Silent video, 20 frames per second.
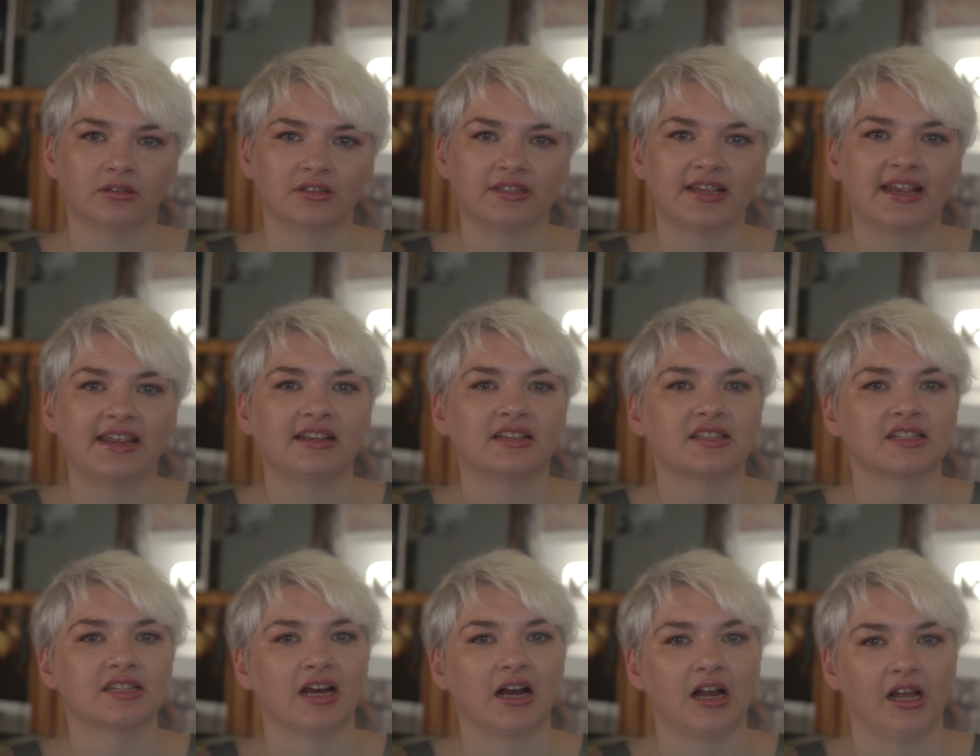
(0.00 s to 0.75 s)

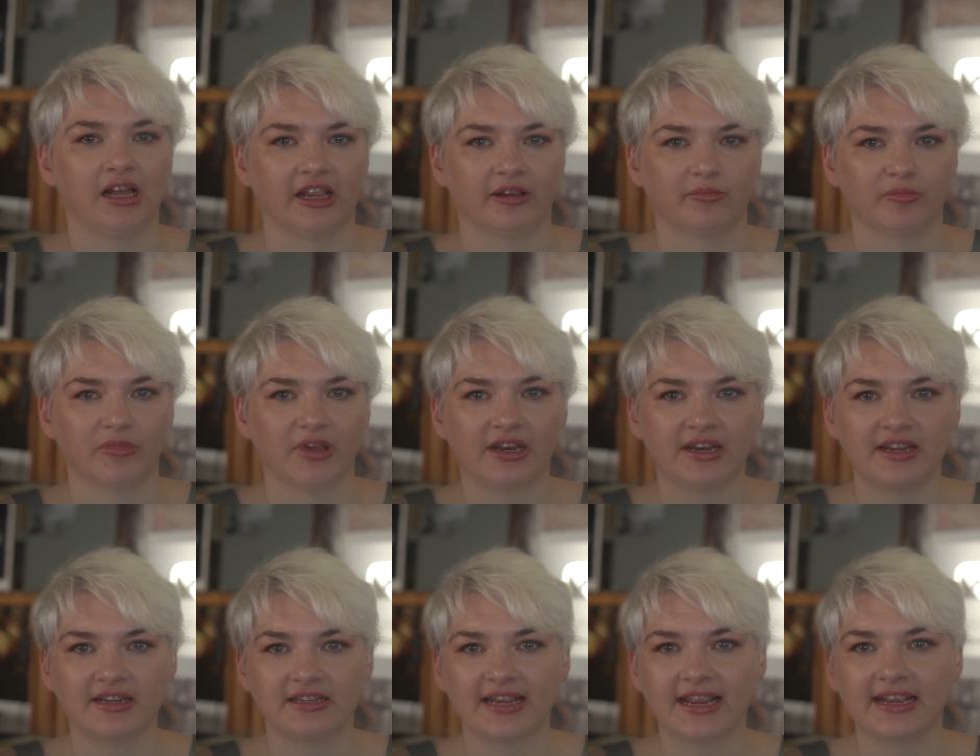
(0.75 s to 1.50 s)
takes time,
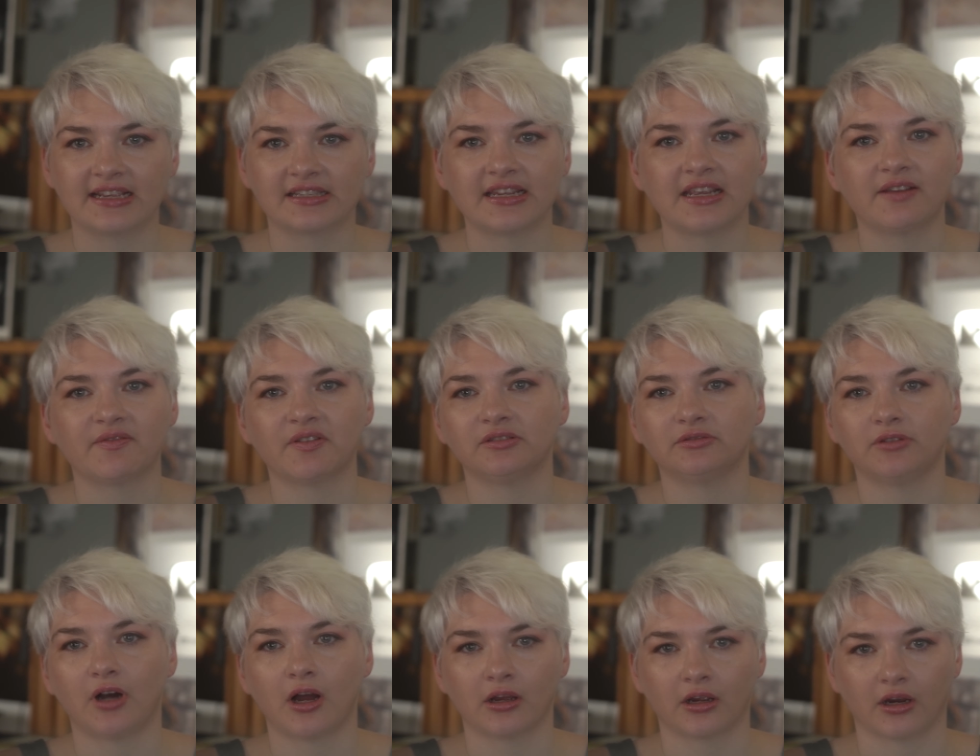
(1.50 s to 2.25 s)
and it takes
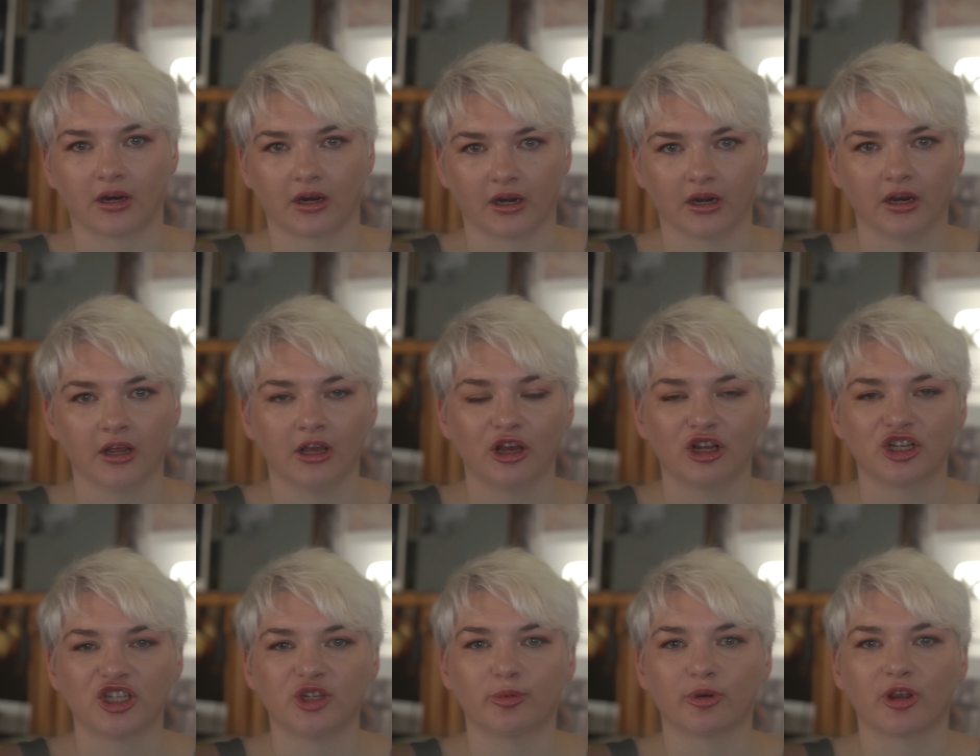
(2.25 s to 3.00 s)
even longer
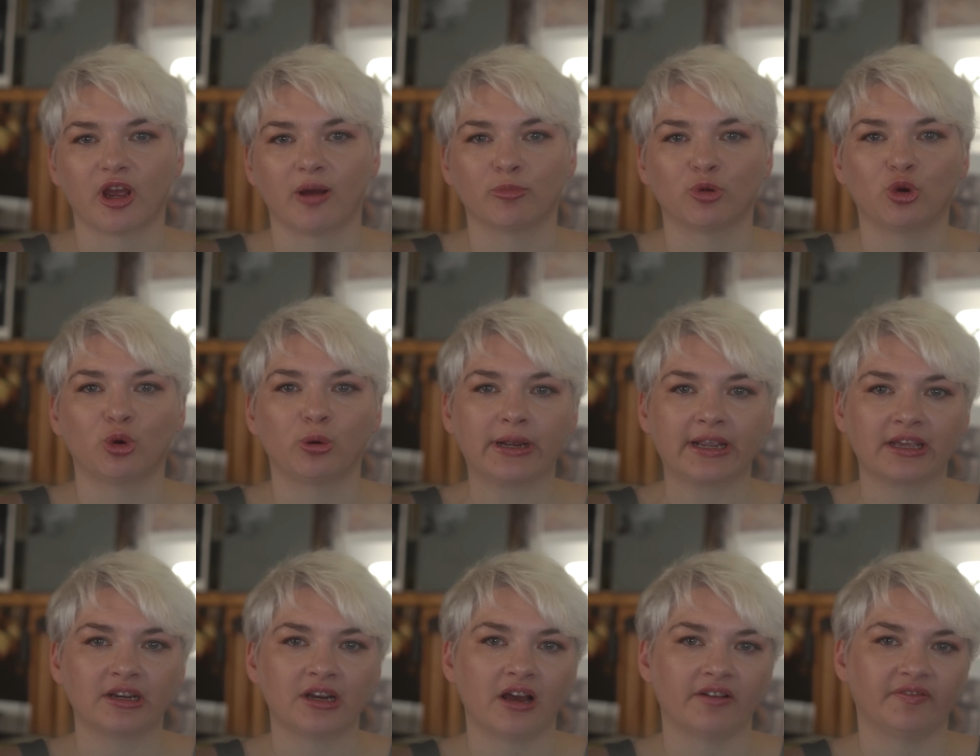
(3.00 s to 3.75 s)
to become
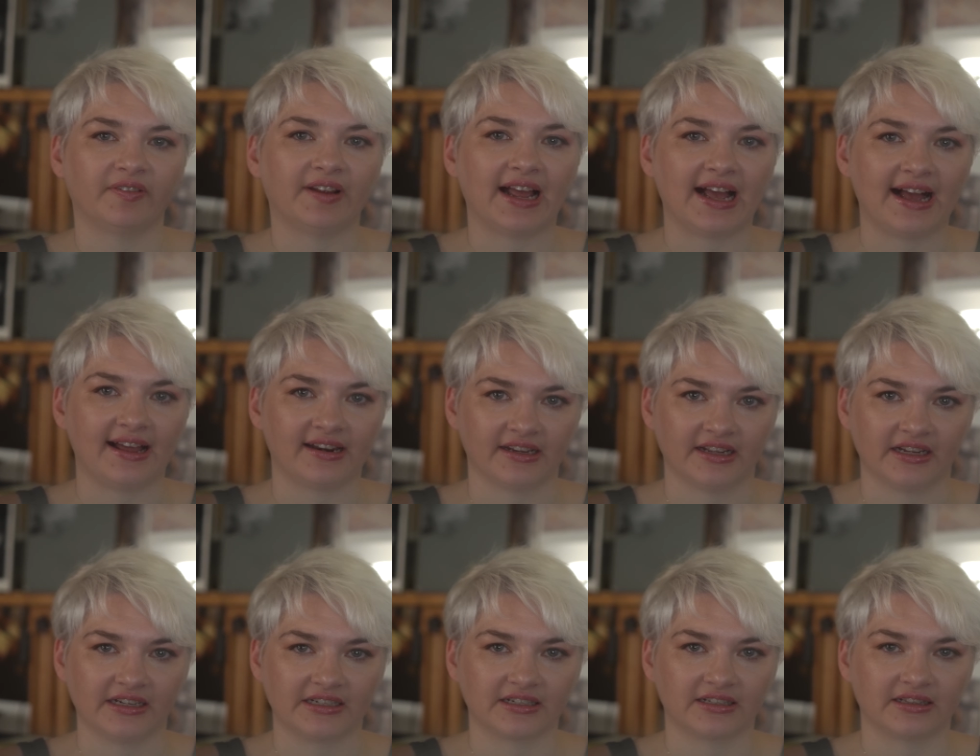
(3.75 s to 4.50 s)
quick enough at
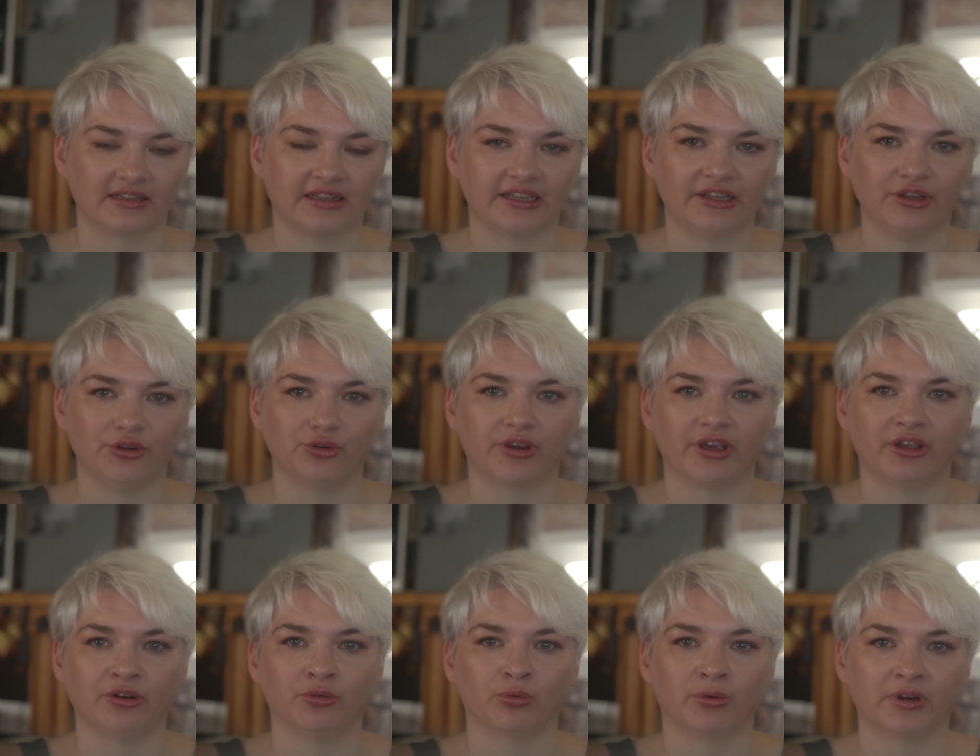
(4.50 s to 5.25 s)
it that you
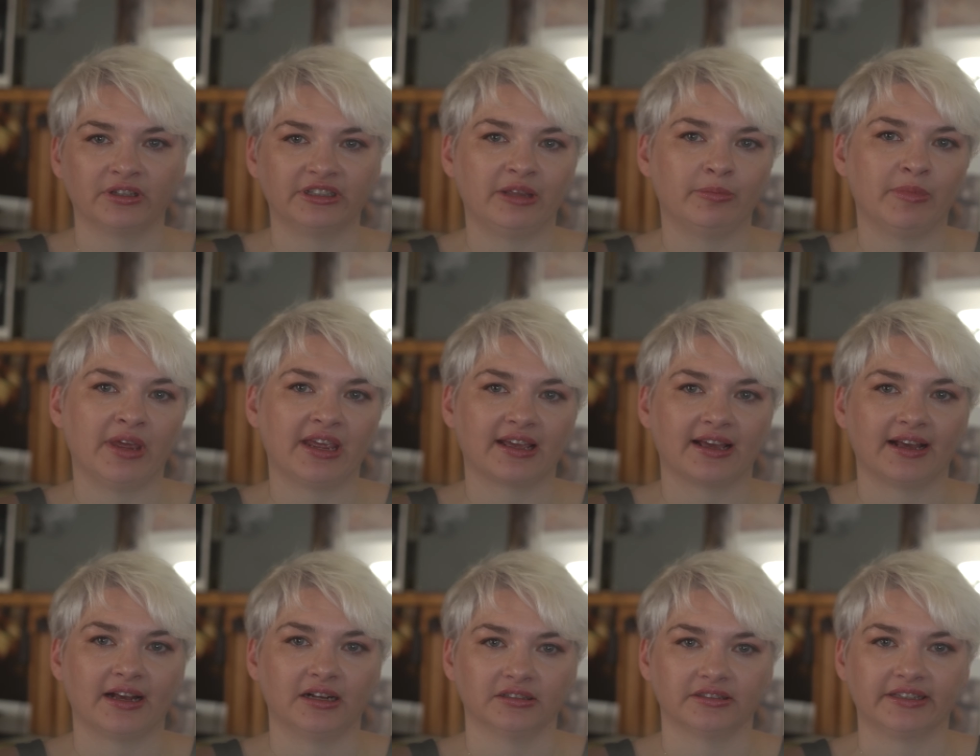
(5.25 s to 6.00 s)
can really make
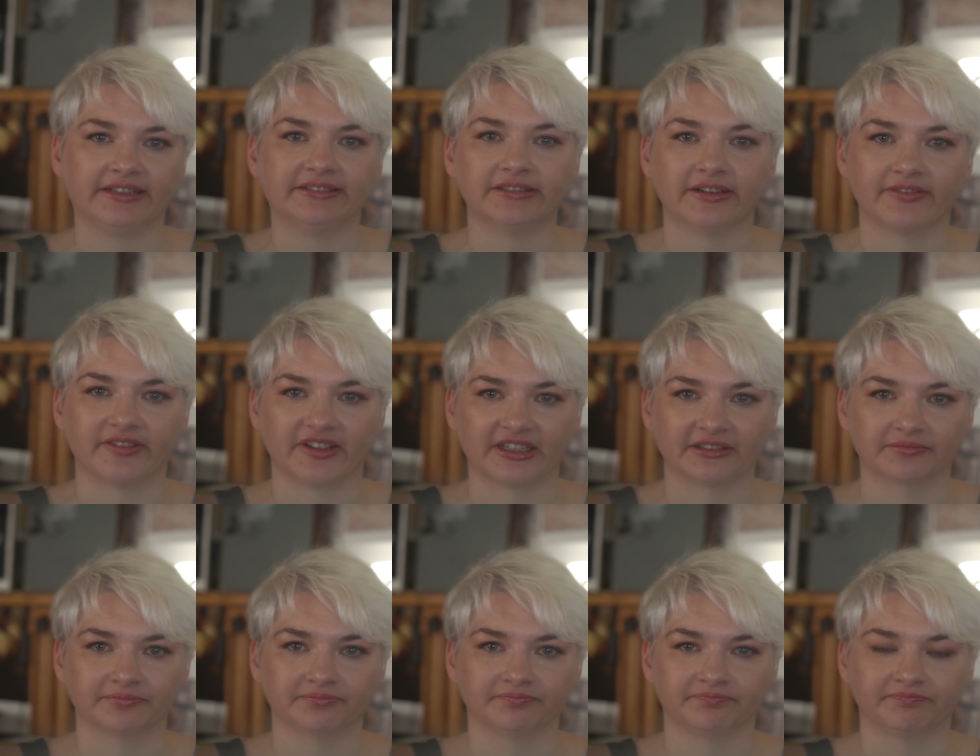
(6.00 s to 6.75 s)
a healthy
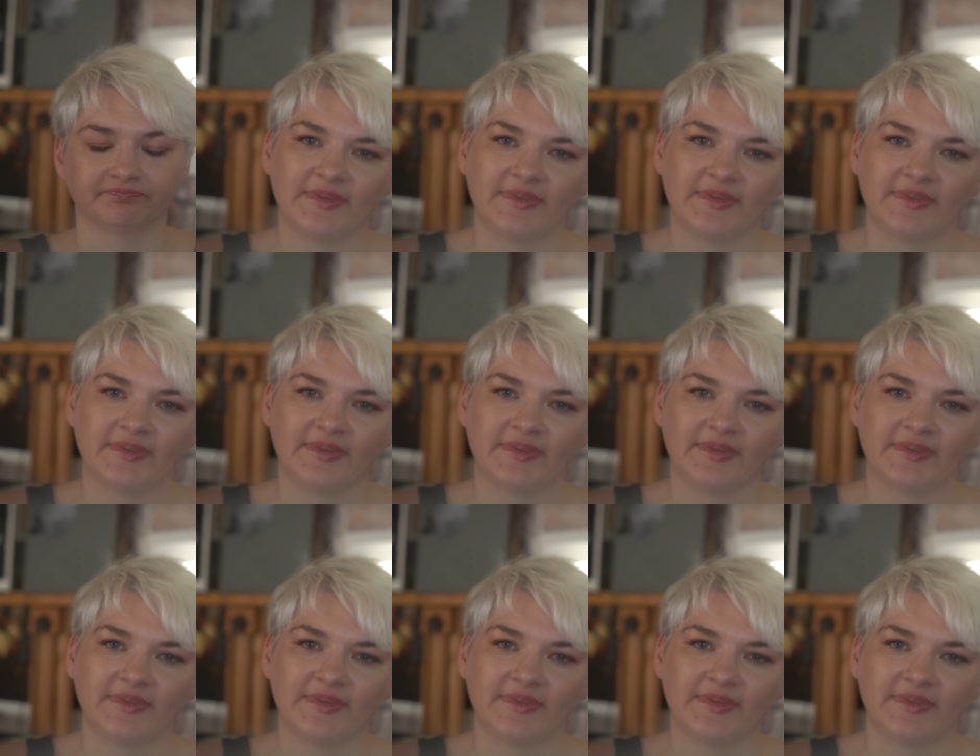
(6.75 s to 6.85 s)
living.